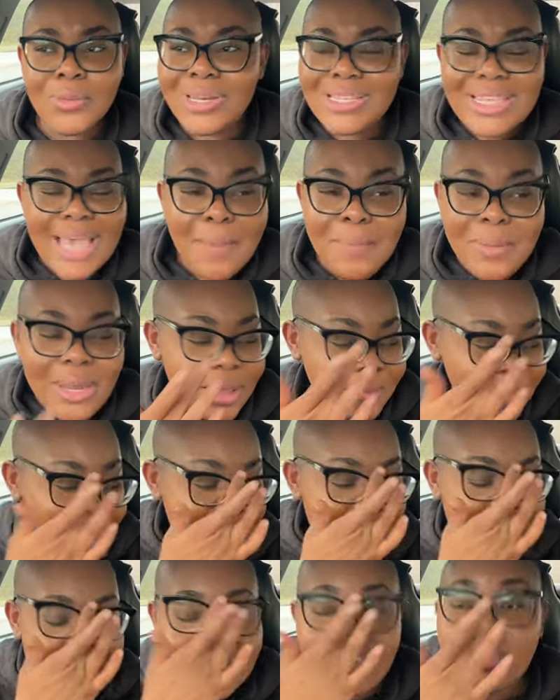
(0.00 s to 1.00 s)
What is happening?
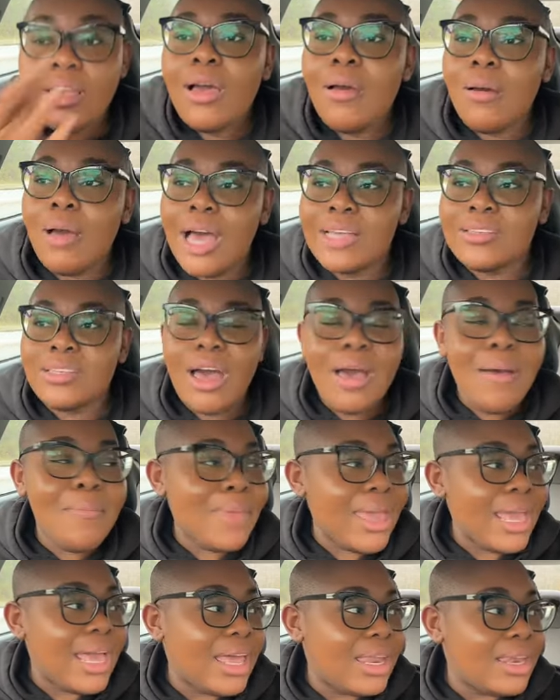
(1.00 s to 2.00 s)
I saw I saw
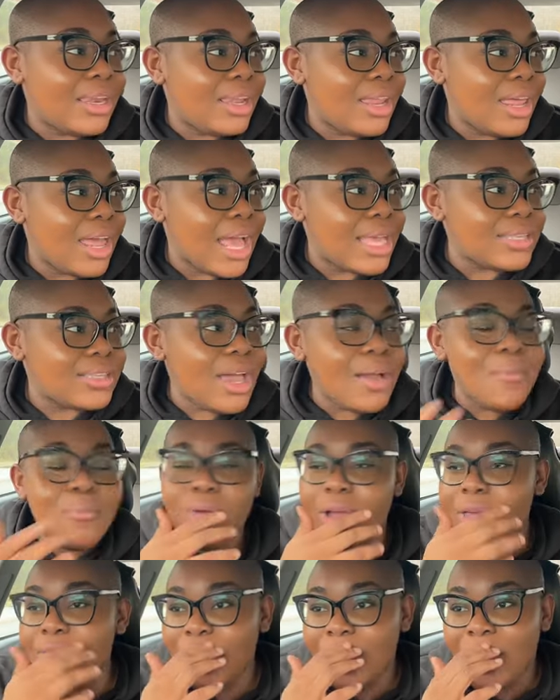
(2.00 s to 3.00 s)
a man. I saw
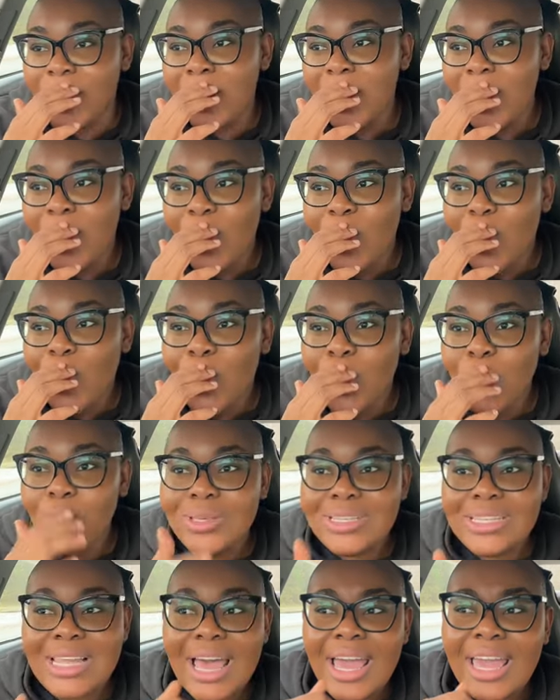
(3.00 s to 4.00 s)
a brother
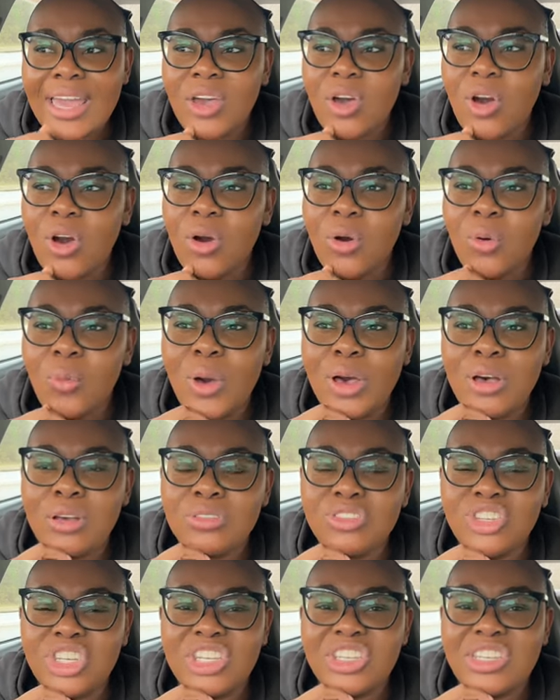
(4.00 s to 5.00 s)
who was like, oh,
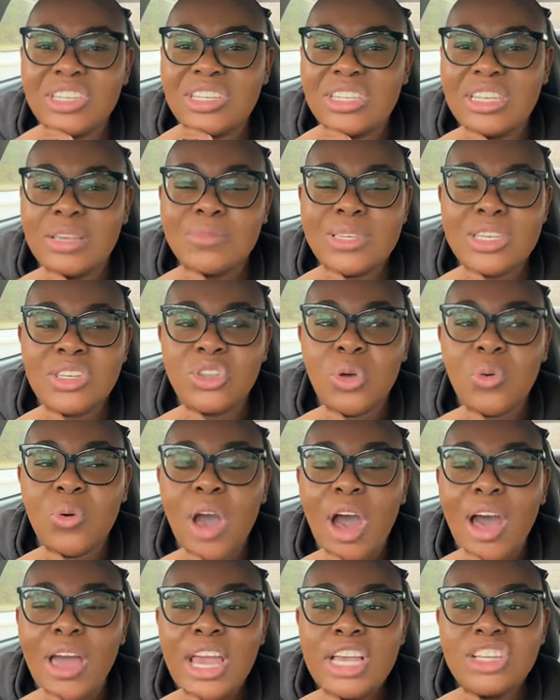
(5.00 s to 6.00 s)
well, she just seems as though
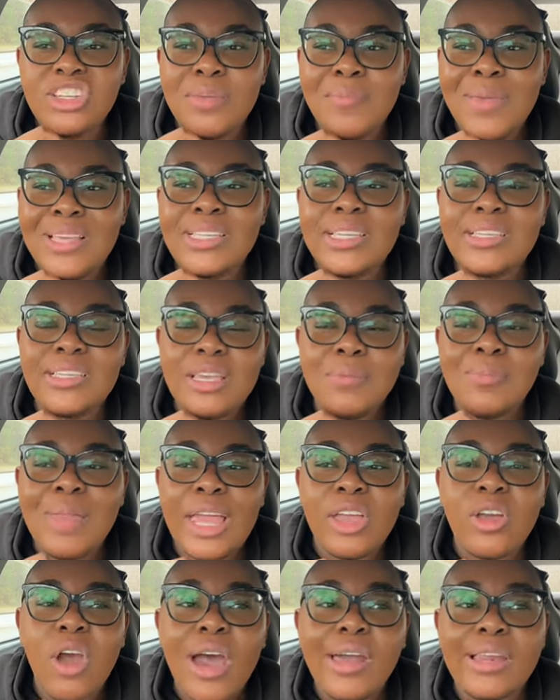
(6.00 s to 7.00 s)
God. She makes it
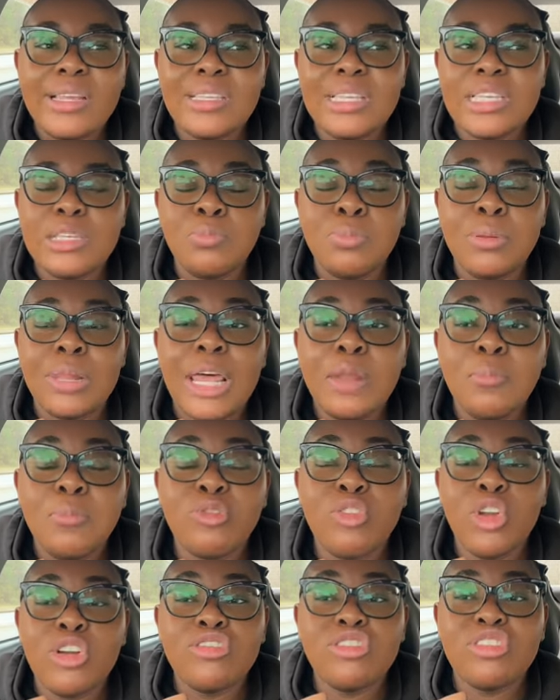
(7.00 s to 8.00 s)
seem like God is this
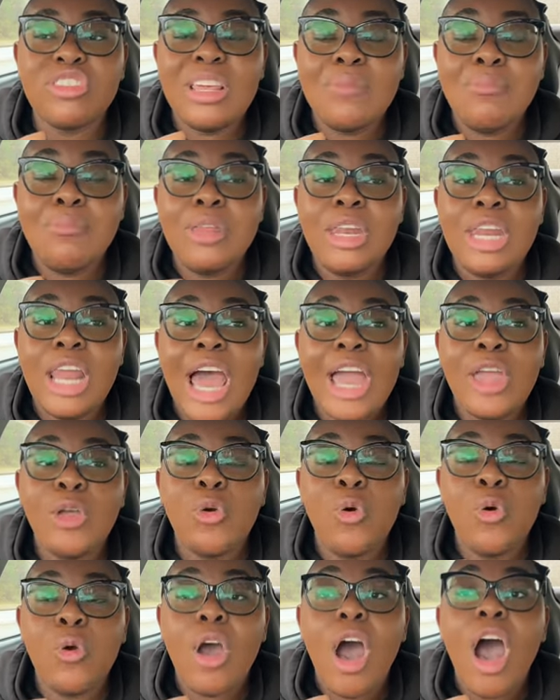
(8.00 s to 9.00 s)
bloodthirsty,
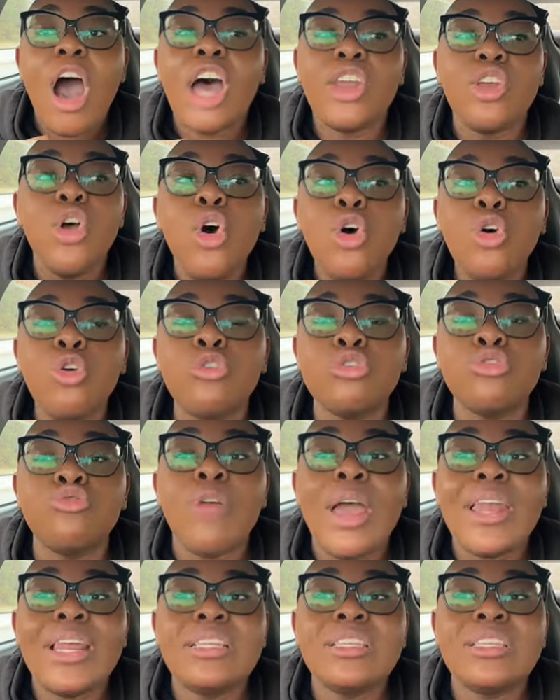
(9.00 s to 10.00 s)
maniacal God
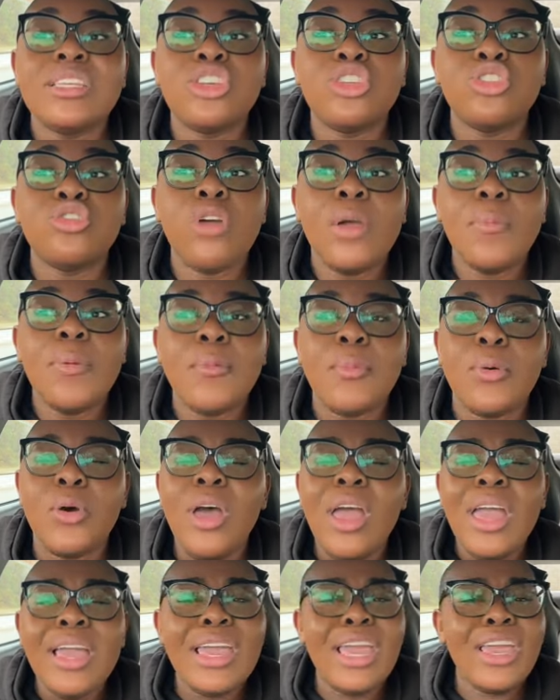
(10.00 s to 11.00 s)
who's ready to destroy
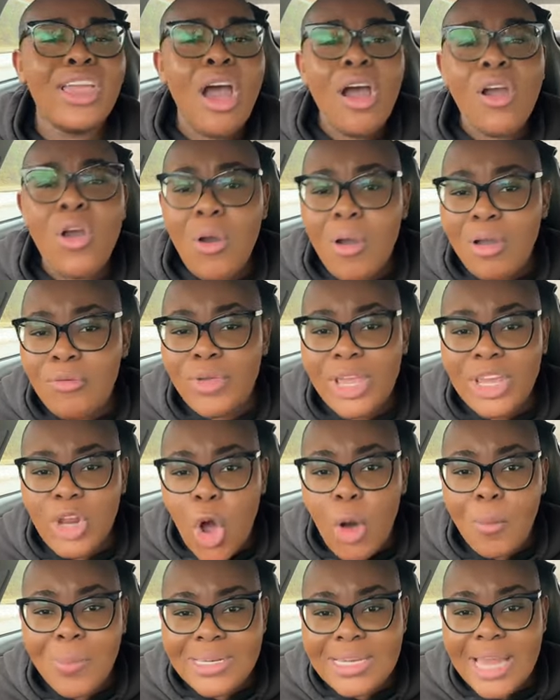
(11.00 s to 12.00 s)
people. Can y'all go and
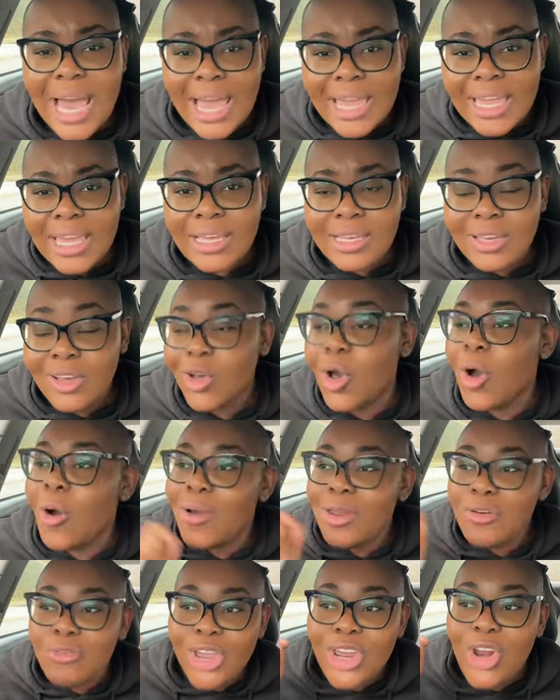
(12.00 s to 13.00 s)
read Obadiah?
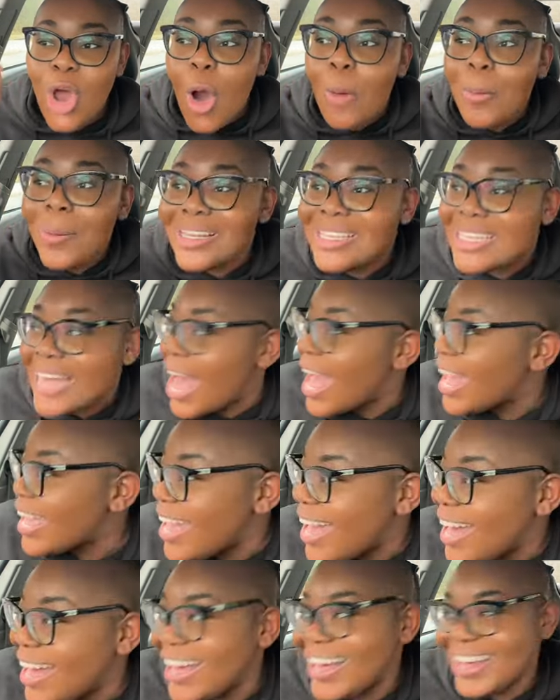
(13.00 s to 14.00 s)
Go and read
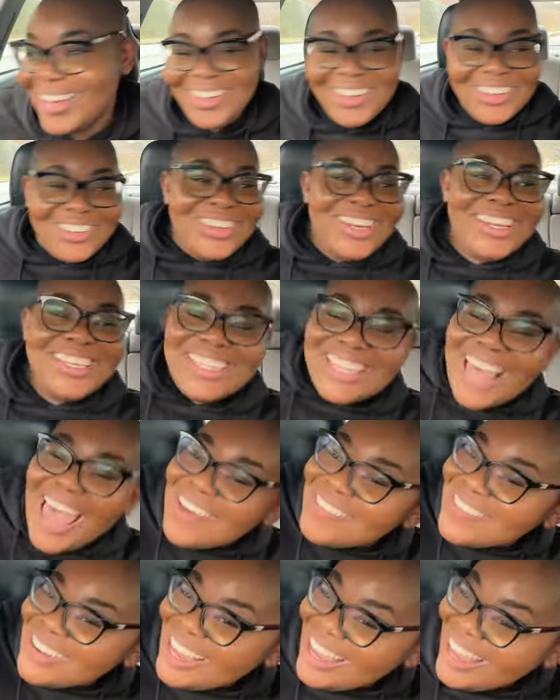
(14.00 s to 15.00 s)
Obadiah. What is
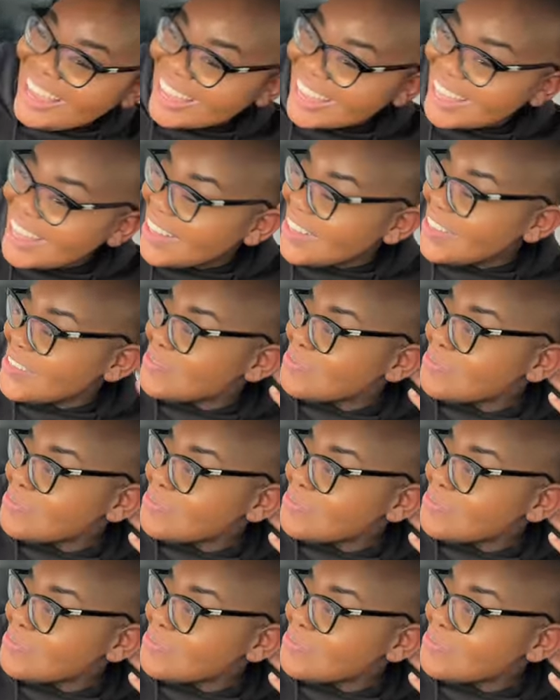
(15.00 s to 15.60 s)
happening?